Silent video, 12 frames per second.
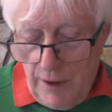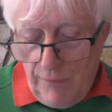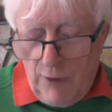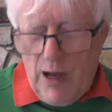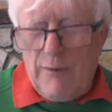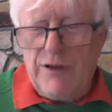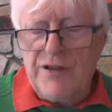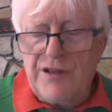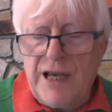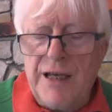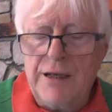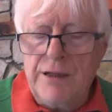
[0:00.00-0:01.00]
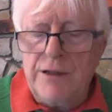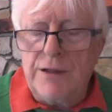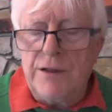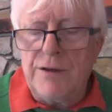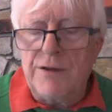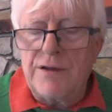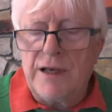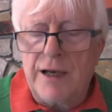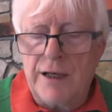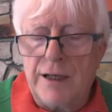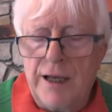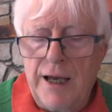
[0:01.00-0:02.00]
If you have ascendant in the
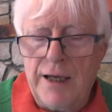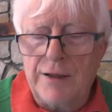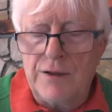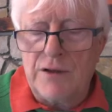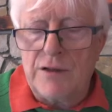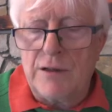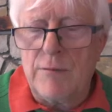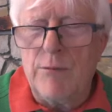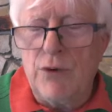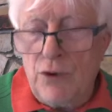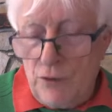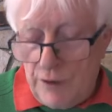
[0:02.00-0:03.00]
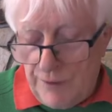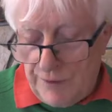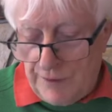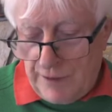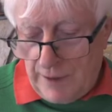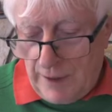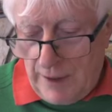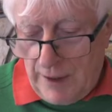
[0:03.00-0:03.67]
sign Cancer, moon in the sign